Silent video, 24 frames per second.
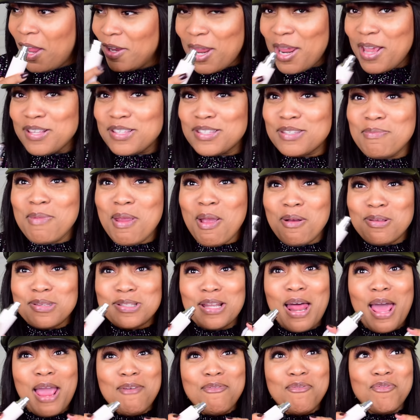It smells
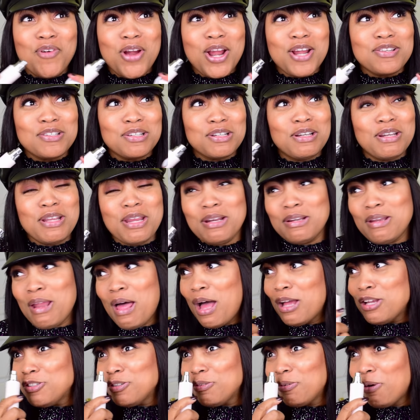like fresh, clean
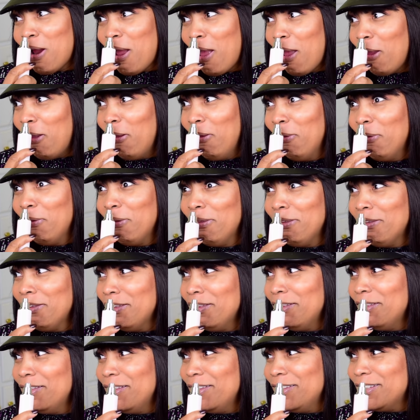lingerie.
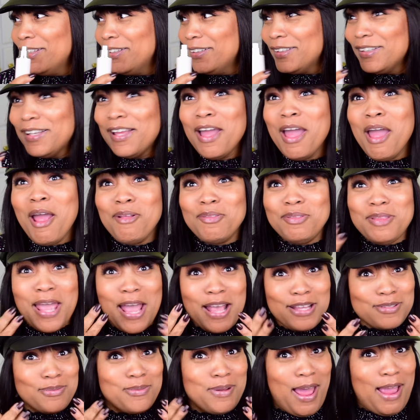
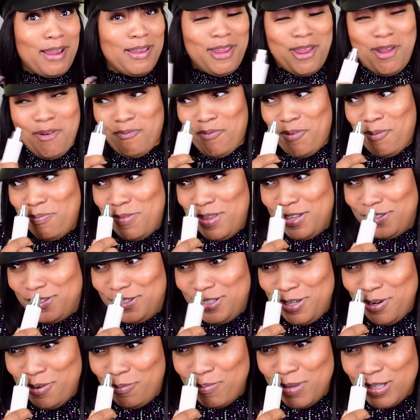That's what I get from this
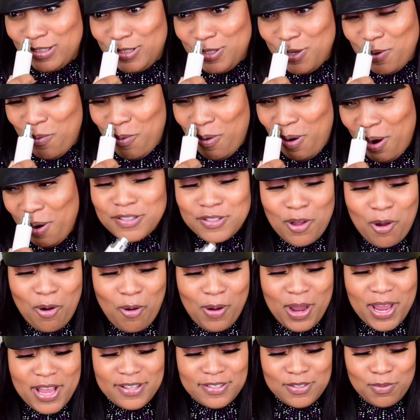Miss Dior. So
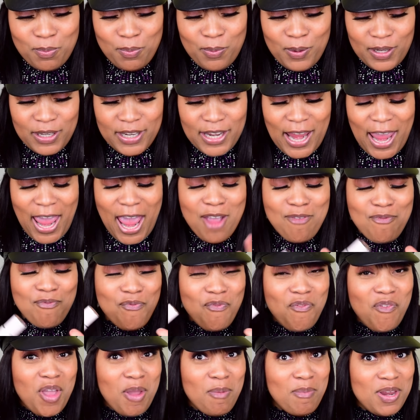it's really a
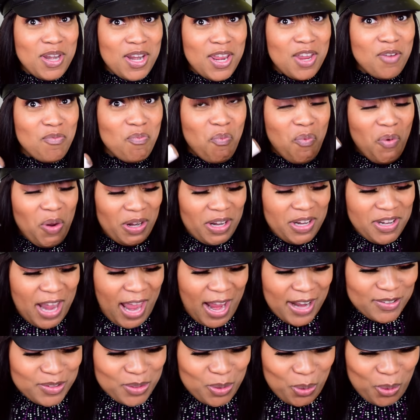feminine, really
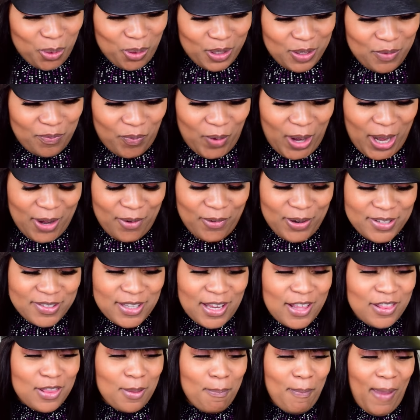nice girly fragrance,
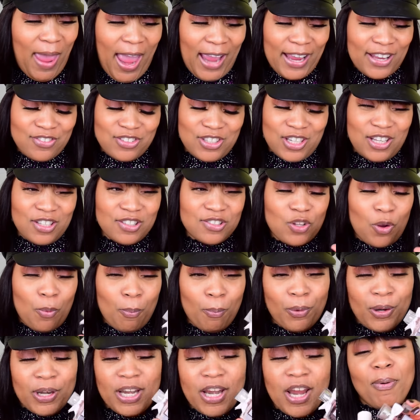and the packaging is so
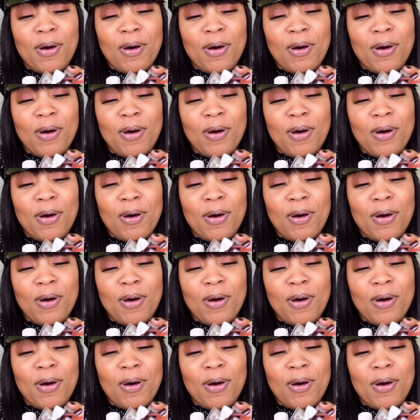pretty.